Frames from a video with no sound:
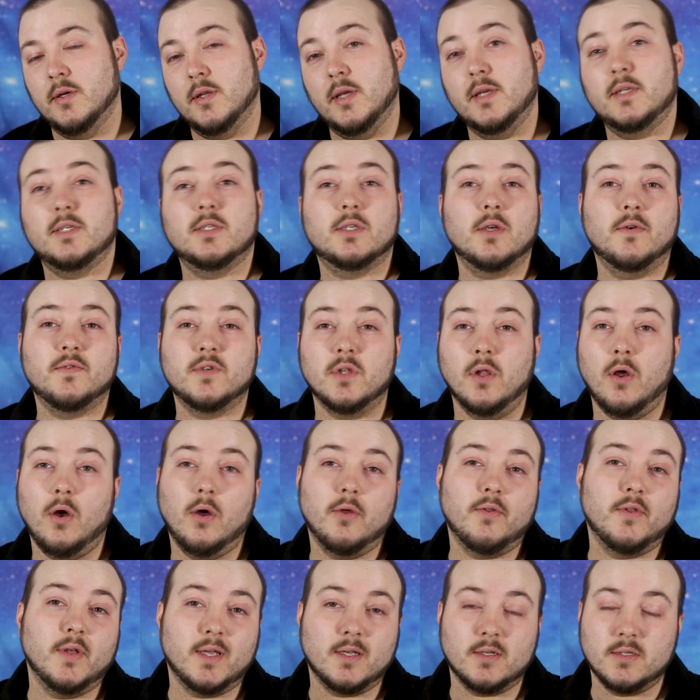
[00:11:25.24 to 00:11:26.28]
It deserves a lot
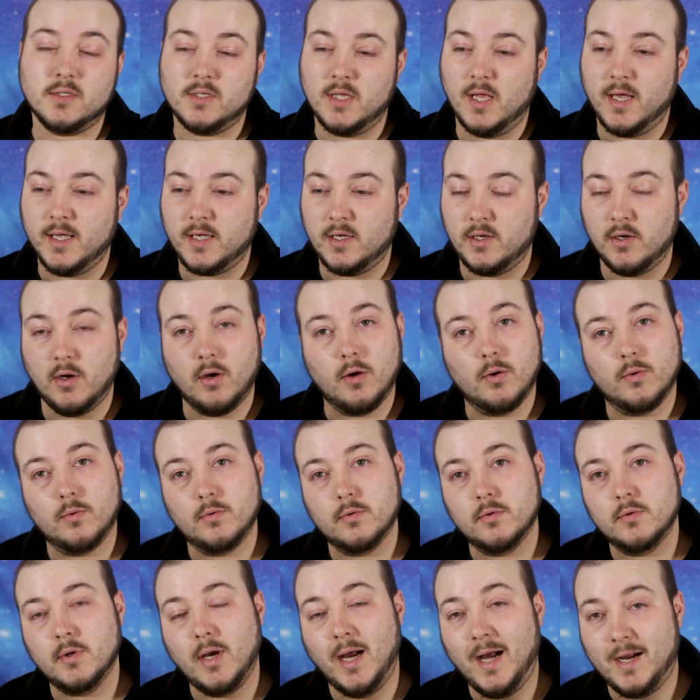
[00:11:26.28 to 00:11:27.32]
of things, like, you know,
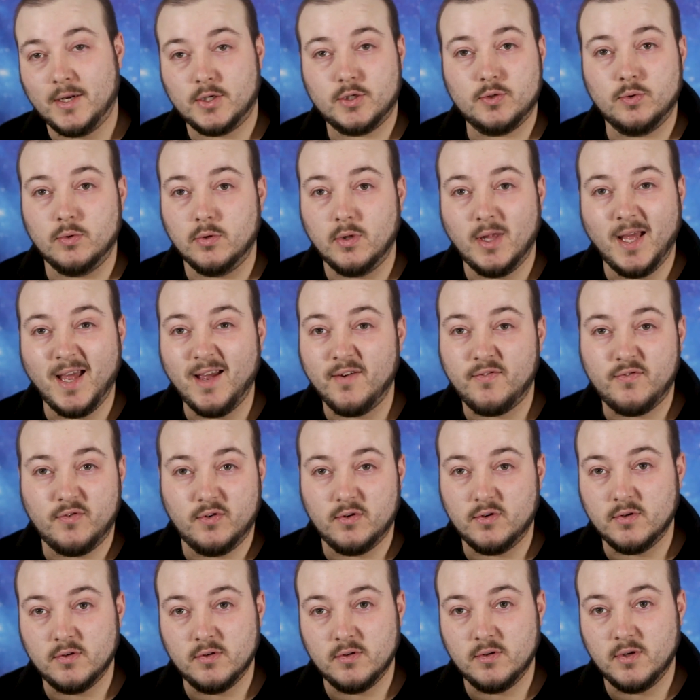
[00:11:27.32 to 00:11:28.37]
actual
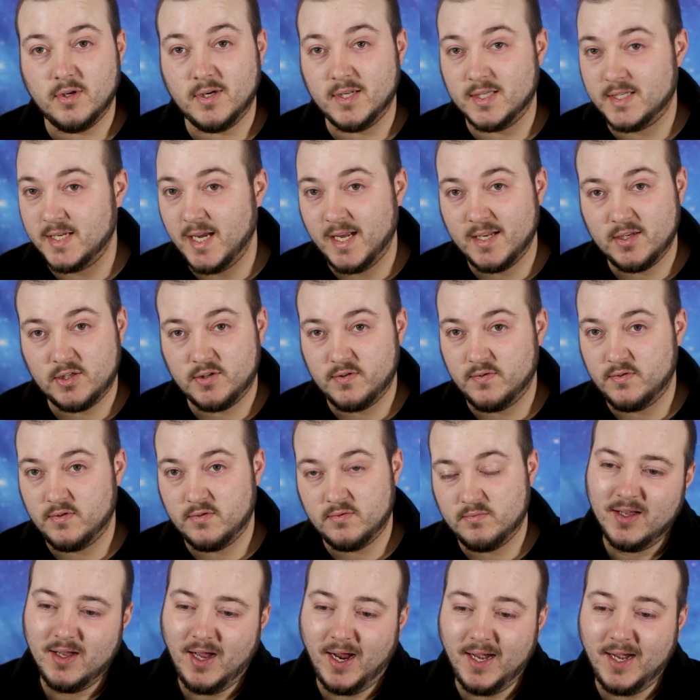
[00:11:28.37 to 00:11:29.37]
effort and attention.